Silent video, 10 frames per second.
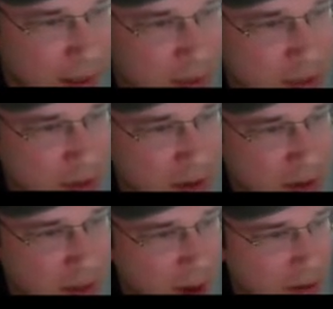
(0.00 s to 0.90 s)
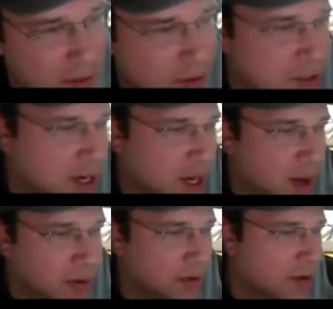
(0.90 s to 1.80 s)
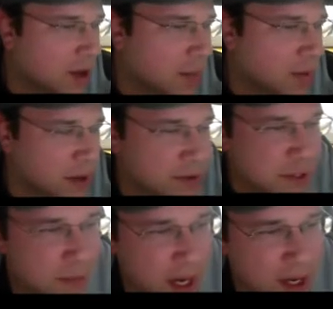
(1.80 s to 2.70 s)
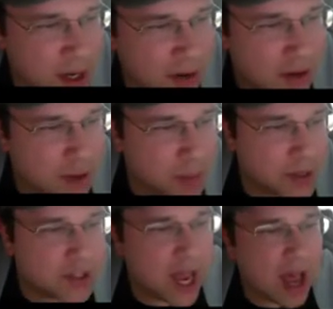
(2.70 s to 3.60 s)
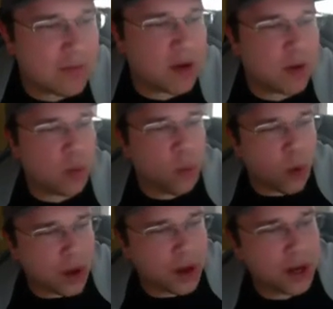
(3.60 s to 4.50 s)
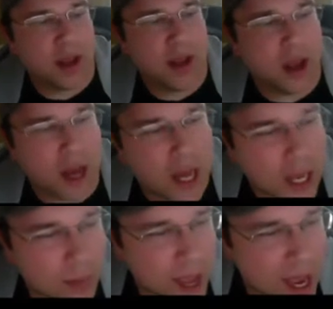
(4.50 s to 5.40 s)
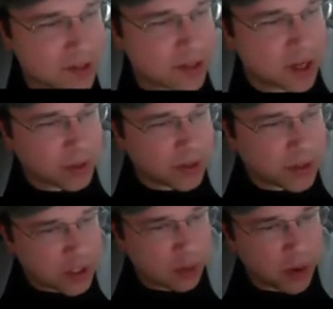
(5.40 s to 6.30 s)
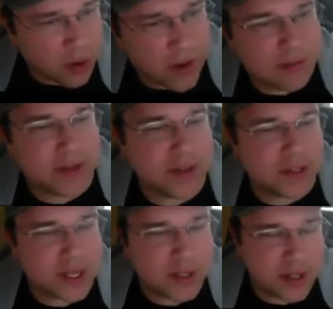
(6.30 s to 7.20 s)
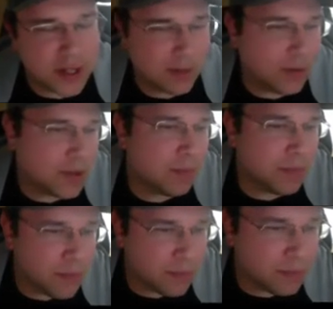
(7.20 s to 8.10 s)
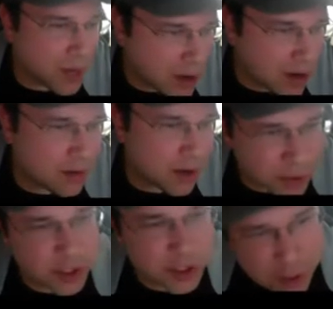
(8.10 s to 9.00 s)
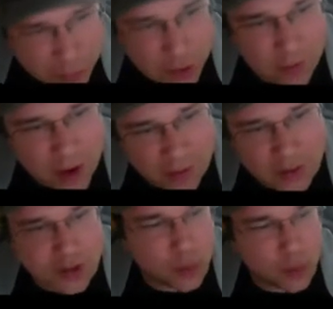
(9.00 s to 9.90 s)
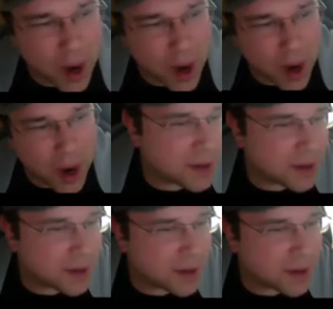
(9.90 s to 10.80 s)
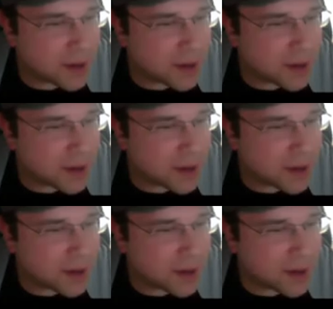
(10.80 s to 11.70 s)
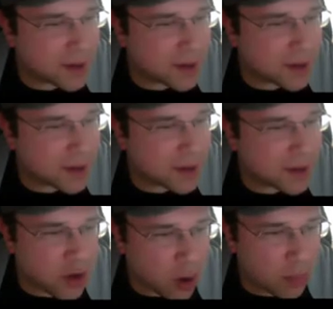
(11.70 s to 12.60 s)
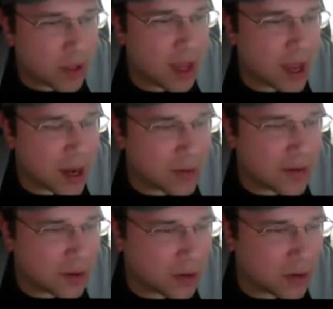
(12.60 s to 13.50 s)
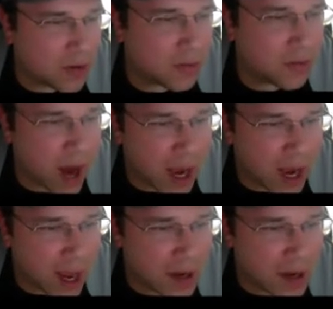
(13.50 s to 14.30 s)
So just a couple notes to make here. The Clippers haven't won as a double-digit road favorite this season. They've only been double-digit road favorites twice, and they also don't play again until Friday.